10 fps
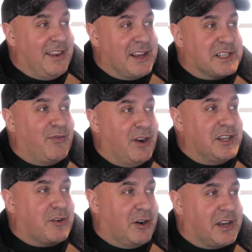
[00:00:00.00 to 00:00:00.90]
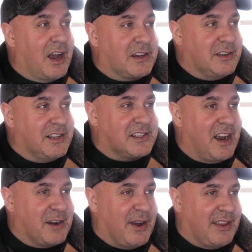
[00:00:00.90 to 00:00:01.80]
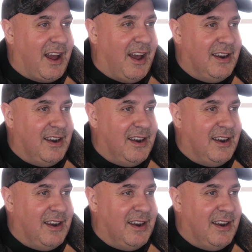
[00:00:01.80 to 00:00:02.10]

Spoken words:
that's a funny story. Let's talk about that.